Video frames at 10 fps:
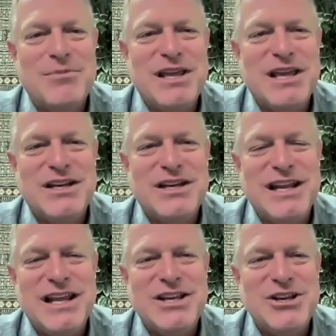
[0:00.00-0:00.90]
in
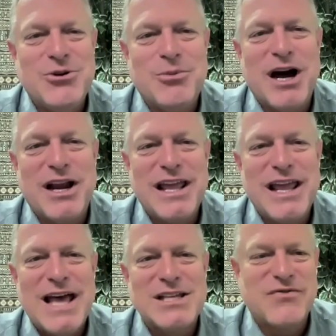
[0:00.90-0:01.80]
your body
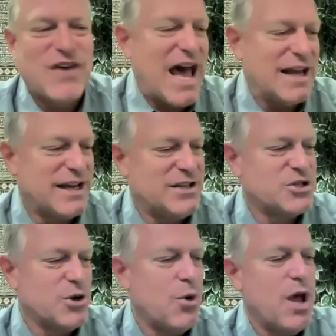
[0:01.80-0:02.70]
as fat. And
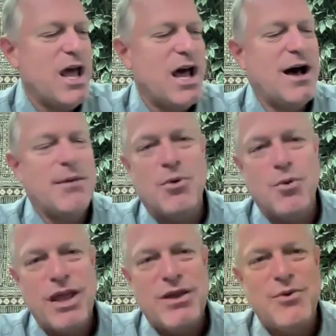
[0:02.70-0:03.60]
so
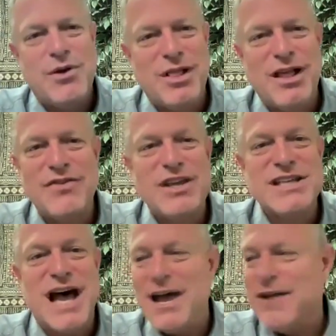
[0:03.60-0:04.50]
we love this.
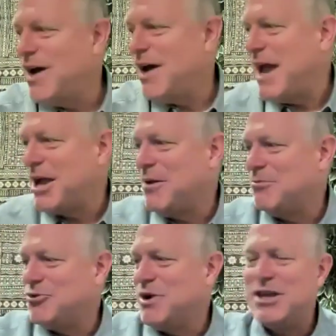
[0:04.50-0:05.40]

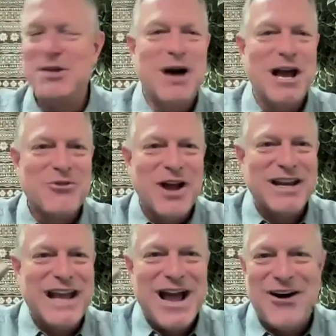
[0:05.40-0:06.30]
I'm drinking mine right
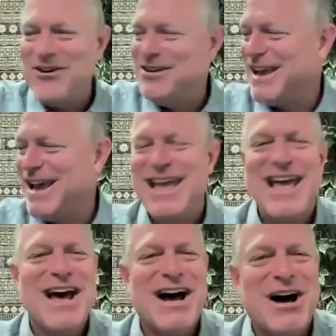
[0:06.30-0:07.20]
now. Okay,
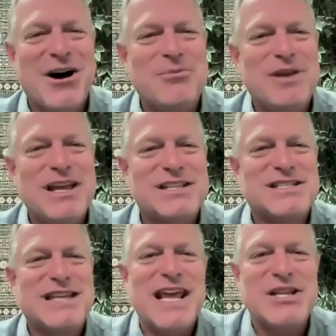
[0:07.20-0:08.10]
it
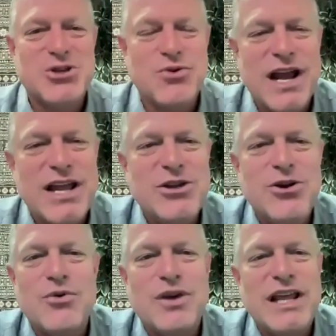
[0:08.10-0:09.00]
tastes great. You
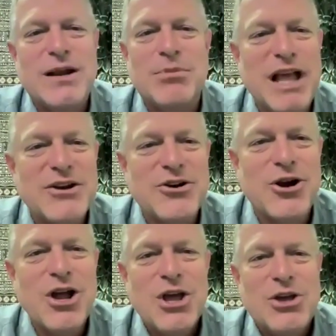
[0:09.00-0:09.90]
don't need a
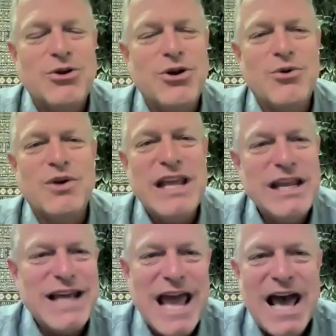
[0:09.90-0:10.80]
blender. You don't
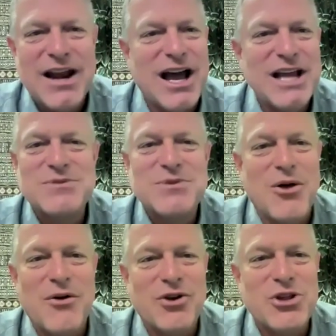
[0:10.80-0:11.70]
need to add ice.
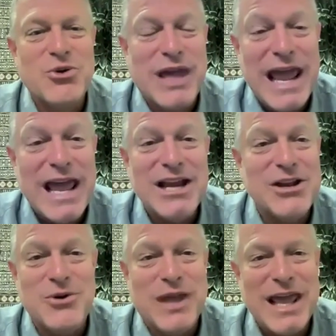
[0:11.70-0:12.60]
However, you can, and
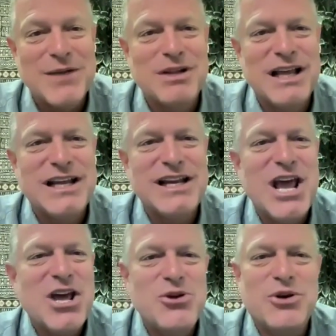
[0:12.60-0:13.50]
you can blend it.
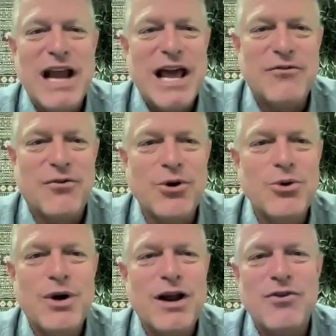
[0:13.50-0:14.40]
You can add
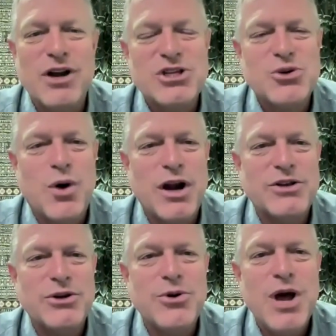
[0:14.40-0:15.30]
fruit, whatever it is you want to
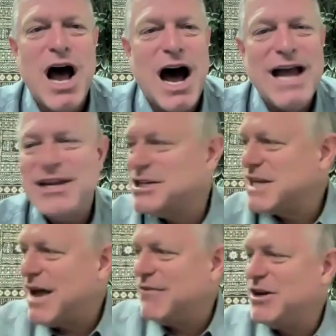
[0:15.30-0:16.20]
do. I just
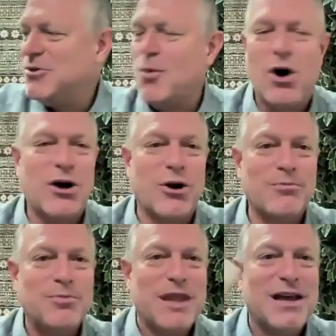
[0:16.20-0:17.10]
have it in water.
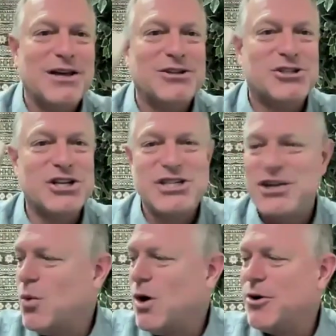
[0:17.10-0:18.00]
Just
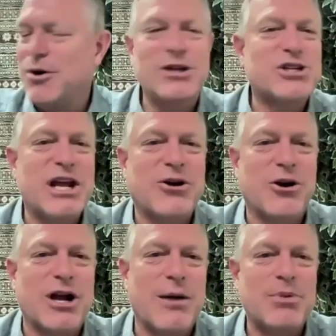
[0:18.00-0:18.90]
in water in a shaker
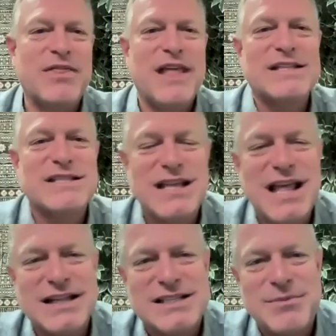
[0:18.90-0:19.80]
cup, and
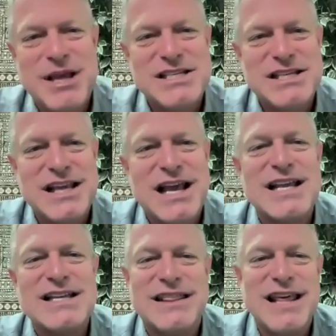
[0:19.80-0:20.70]
that's amazing.
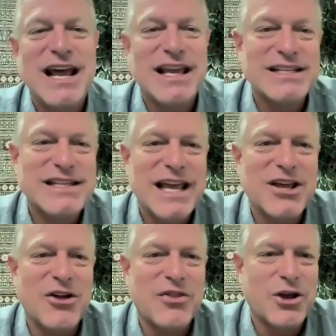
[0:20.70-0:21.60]
Then I can take
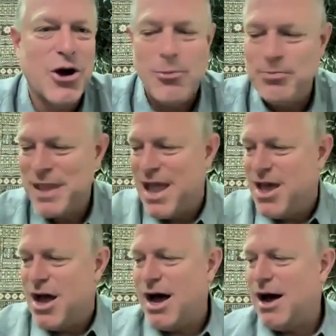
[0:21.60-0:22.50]
it on the go.
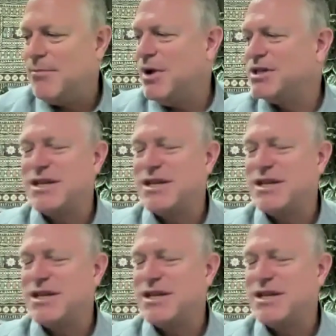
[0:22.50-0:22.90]
A